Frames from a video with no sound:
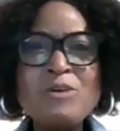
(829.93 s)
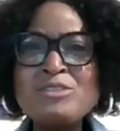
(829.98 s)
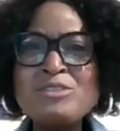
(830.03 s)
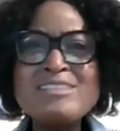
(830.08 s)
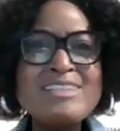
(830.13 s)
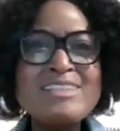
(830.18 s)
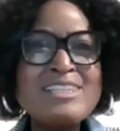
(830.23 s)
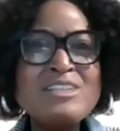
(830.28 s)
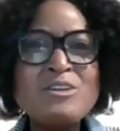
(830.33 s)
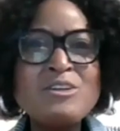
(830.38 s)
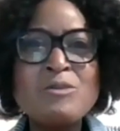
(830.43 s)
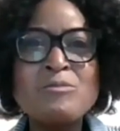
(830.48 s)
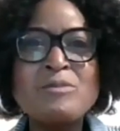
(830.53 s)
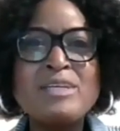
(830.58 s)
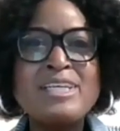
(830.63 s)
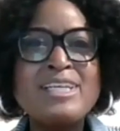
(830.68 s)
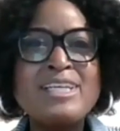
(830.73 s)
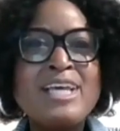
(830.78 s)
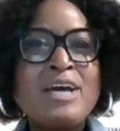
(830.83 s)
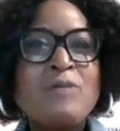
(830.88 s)
Just a little
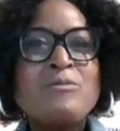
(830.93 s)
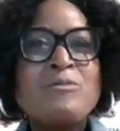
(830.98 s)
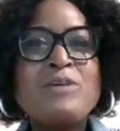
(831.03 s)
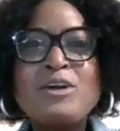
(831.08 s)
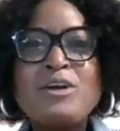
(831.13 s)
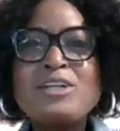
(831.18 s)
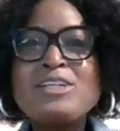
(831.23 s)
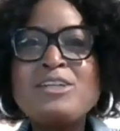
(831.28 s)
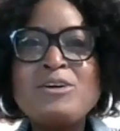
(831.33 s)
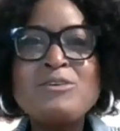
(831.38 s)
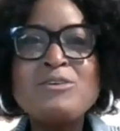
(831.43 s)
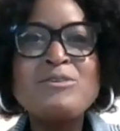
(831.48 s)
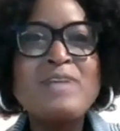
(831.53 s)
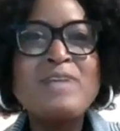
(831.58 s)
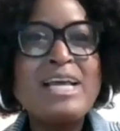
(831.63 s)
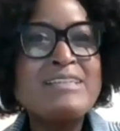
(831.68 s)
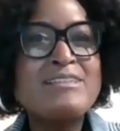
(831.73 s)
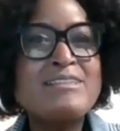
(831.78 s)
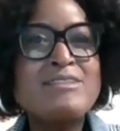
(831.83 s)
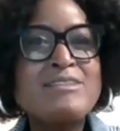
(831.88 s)
bit. We already know you
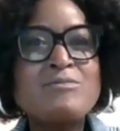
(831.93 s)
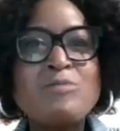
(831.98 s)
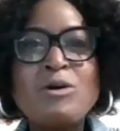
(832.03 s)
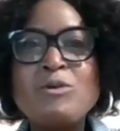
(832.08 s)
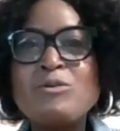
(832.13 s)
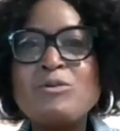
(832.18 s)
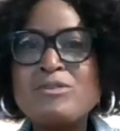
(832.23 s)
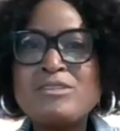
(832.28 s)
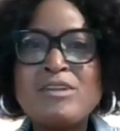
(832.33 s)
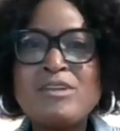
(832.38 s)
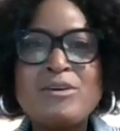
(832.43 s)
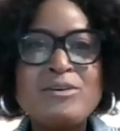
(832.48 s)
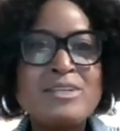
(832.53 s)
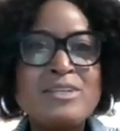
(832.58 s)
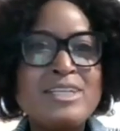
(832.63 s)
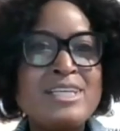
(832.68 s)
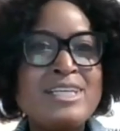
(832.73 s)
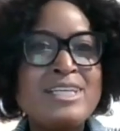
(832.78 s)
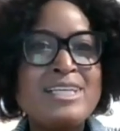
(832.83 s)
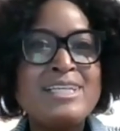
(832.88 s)
like to smoke
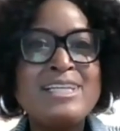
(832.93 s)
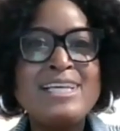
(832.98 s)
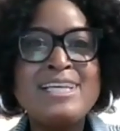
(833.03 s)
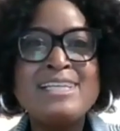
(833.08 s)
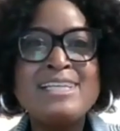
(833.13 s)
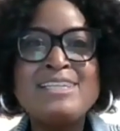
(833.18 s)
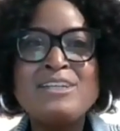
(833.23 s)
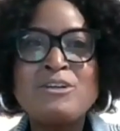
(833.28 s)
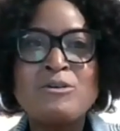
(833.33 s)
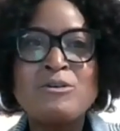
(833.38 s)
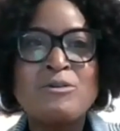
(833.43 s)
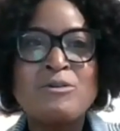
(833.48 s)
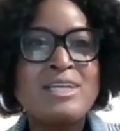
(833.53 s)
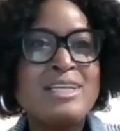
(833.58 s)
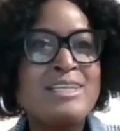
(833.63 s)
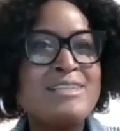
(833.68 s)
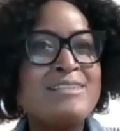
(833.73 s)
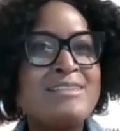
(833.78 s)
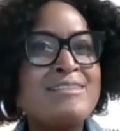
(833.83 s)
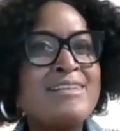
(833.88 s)
turkey in the
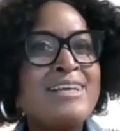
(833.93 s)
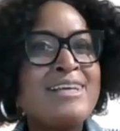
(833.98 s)
greens.